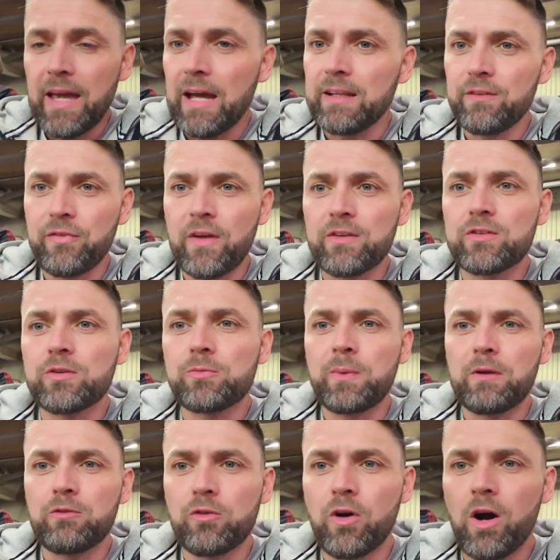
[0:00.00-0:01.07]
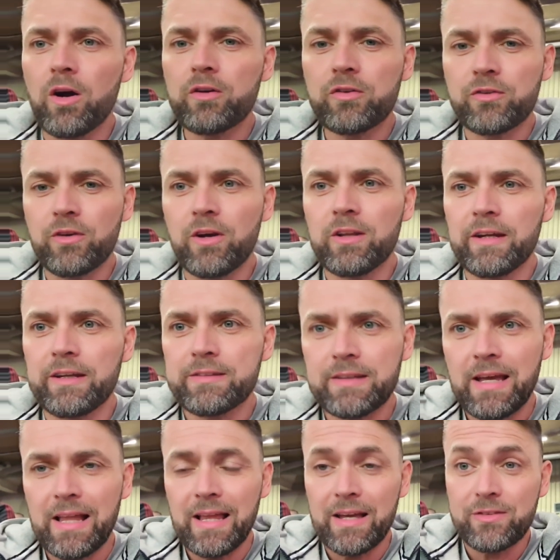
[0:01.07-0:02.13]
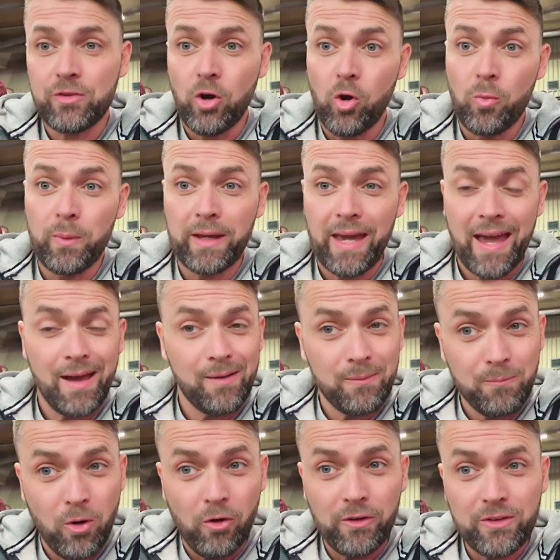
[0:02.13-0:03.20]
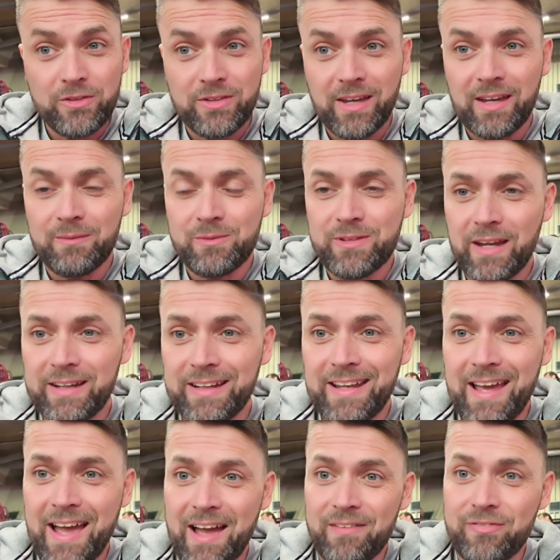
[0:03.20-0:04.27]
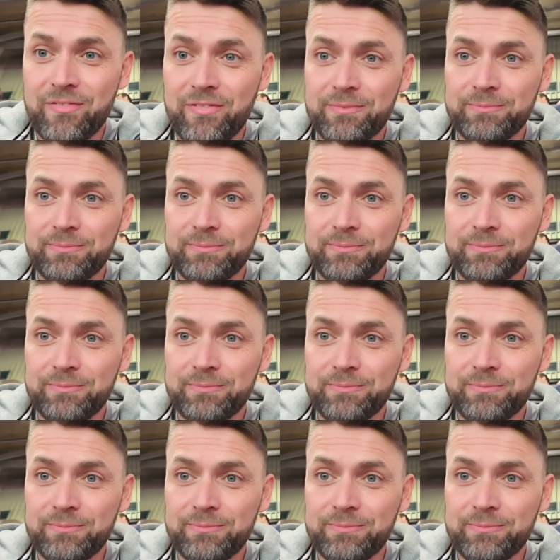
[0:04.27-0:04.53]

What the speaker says: Yeah, defence has been rock solid. Let's hope we get more of the same second half.